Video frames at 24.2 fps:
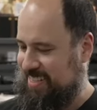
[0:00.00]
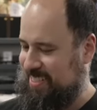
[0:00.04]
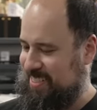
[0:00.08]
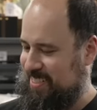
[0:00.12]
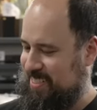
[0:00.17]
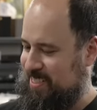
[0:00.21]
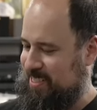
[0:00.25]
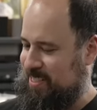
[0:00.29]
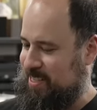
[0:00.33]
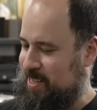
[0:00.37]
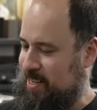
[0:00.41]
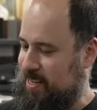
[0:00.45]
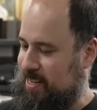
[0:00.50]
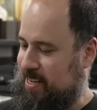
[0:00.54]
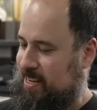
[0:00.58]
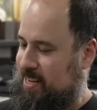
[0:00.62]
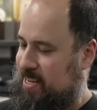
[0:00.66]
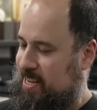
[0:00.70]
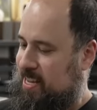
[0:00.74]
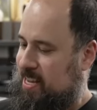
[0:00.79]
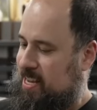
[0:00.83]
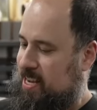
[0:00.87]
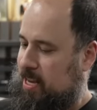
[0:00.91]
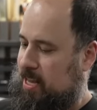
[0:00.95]
this is good.
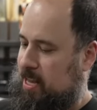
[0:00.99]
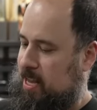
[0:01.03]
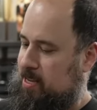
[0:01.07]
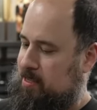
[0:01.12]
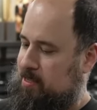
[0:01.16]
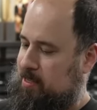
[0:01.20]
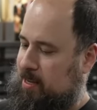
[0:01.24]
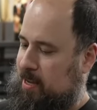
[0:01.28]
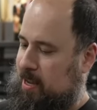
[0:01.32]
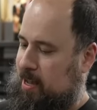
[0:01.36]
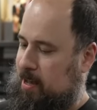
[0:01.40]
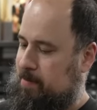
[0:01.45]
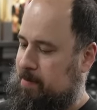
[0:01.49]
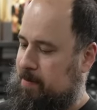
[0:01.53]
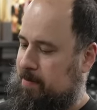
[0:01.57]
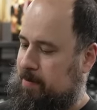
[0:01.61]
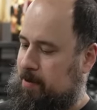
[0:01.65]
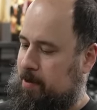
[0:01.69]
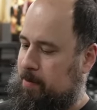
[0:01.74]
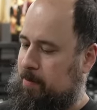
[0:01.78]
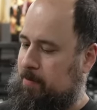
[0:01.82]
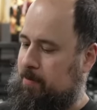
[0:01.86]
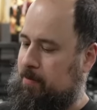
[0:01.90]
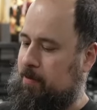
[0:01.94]
Classic album
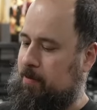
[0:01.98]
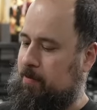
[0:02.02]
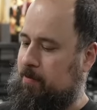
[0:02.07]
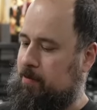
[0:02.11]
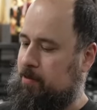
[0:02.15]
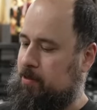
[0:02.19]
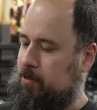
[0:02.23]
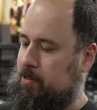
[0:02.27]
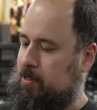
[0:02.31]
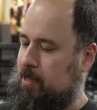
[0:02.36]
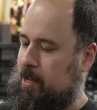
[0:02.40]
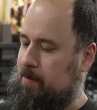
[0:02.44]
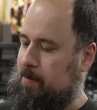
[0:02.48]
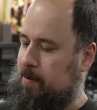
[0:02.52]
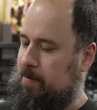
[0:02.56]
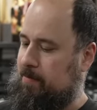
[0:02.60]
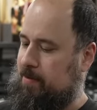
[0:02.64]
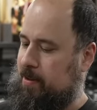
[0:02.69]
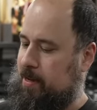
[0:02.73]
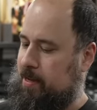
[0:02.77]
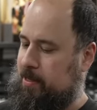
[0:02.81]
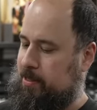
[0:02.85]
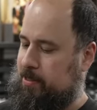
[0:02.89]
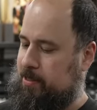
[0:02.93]
available for the first time on
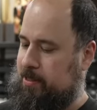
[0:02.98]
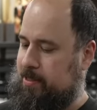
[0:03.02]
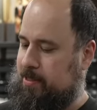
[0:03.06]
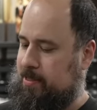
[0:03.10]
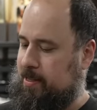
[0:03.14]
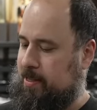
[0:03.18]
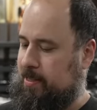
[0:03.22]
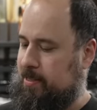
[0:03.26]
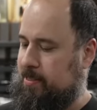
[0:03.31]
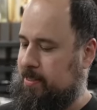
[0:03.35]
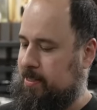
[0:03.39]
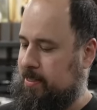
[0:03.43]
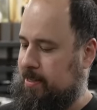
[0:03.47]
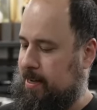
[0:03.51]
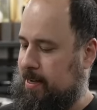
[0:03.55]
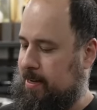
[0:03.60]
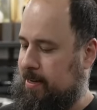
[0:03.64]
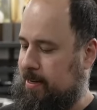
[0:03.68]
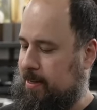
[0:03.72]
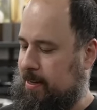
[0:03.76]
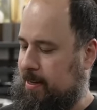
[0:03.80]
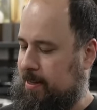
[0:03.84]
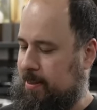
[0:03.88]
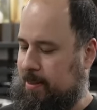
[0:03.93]
vinyl since
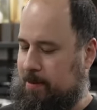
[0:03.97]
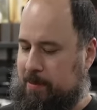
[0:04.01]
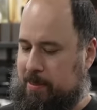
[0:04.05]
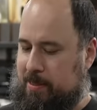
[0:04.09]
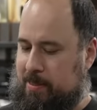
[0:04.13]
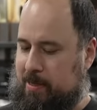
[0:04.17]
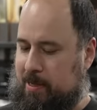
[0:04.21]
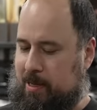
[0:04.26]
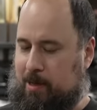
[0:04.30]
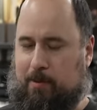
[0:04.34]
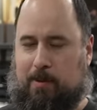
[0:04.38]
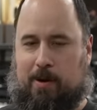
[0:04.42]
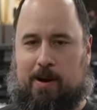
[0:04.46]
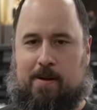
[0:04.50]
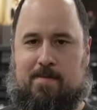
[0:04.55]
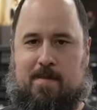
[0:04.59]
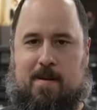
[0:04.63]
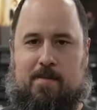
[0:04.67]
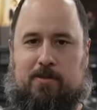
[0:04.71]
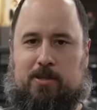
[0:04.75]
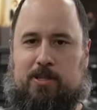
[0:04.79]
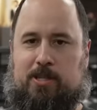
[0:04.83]
1998. Let me tell you what, I've never